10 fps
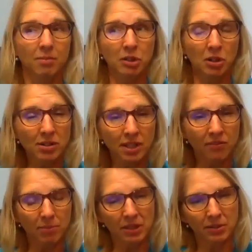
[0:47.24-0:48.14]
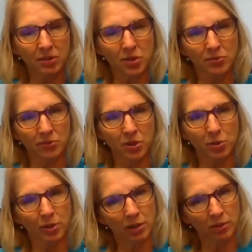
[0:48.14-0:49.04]
am a nurse. I've been a nurse for
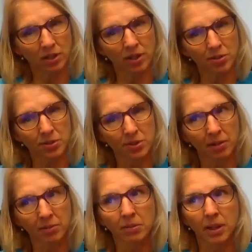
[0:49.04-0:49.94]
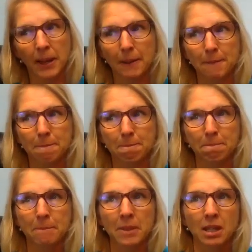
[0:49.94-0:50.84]
21 years now.
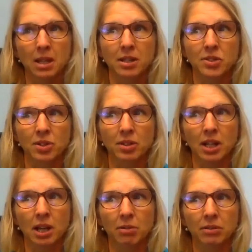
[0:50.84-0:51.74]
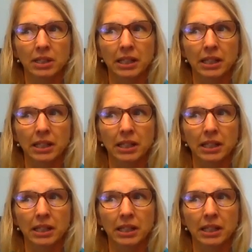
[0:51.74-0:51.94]
I started out